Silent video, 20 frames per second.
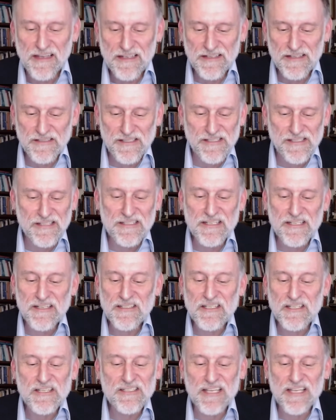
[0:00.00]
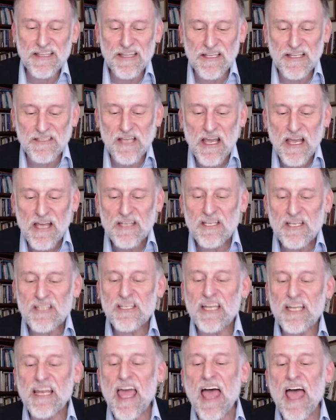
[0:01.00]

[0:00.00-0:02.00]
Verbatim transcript: She, she, she said this She said,